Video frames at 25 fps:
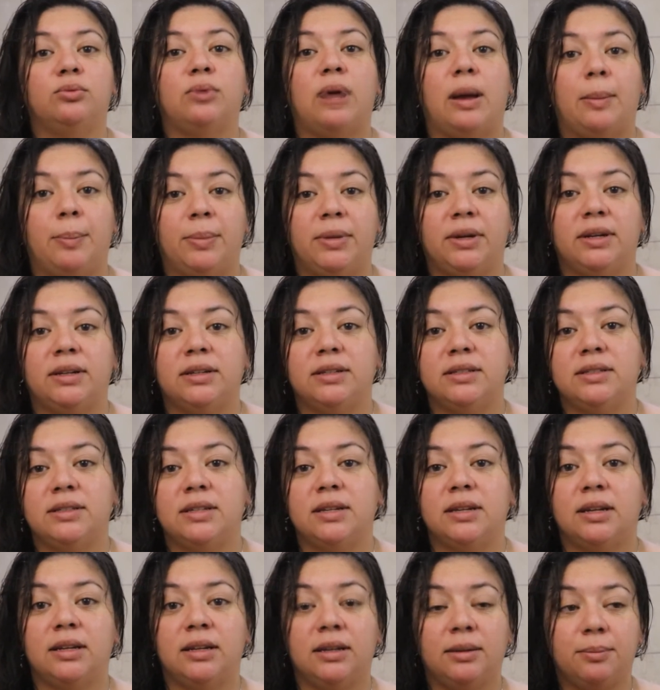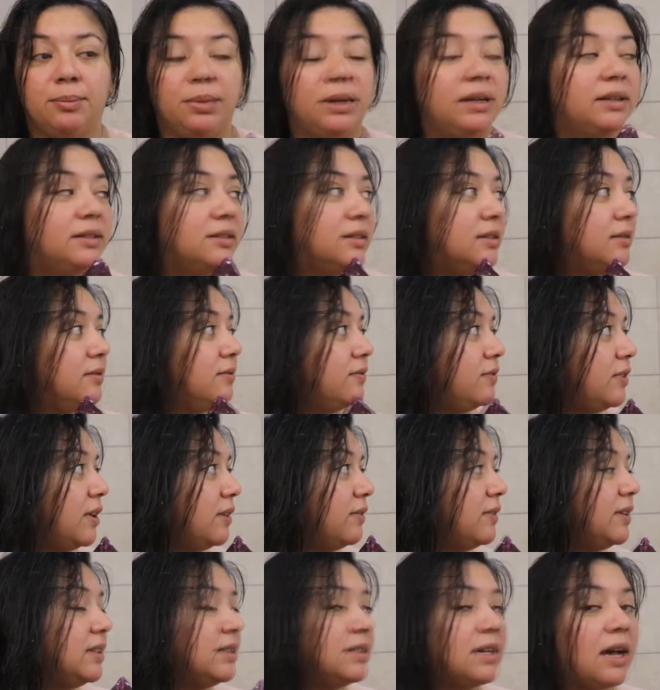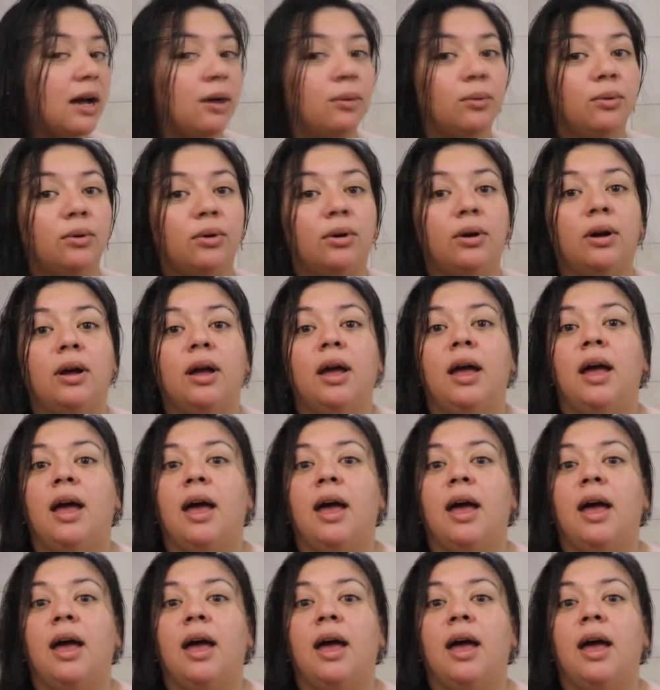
wrap it in a big fluffy towel